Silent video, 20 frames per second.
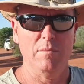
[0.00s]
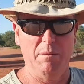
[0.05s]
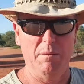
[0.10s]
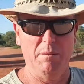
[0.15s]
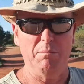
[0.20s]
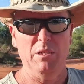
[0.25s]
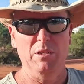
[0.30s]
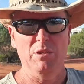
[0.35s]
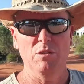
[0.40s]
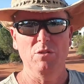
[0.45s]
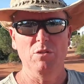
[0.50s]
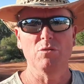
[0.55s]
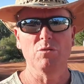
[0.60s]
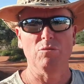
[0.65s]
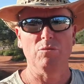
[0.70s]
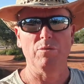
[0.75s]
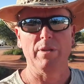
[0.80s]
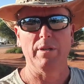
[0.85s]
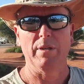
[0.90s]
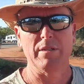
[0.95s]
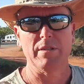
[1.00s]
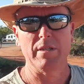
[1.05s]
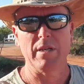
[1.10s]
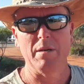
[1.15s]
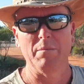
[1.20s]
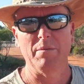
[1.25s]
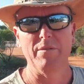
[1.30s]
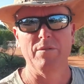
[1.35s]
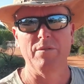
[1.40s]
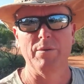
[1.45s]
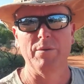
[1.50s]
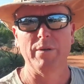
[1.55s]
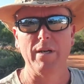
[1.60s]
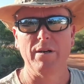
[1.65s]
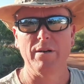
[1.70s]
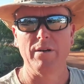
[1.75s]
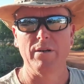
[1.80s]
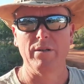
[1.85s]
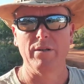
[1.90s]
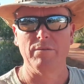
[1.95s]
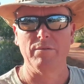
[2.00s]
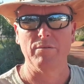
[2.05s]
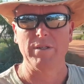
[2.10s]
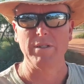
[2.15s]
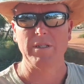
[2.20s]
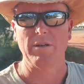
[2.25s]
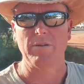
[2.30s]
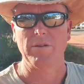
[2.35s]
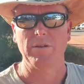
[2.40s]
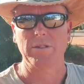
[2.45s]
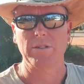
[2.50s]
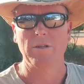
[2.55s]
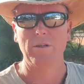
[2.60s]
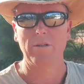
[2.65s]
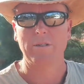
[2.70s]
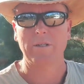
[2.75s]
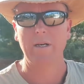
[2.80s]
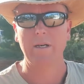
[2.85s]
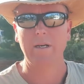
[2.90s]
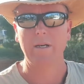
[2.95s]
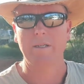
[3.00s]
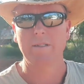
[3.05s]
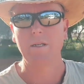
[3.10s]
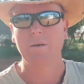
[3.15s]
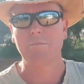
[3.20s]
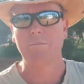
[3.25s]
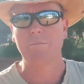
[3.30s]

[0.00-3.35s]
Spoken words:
empty the usual things out before we go. Rest area's got a dump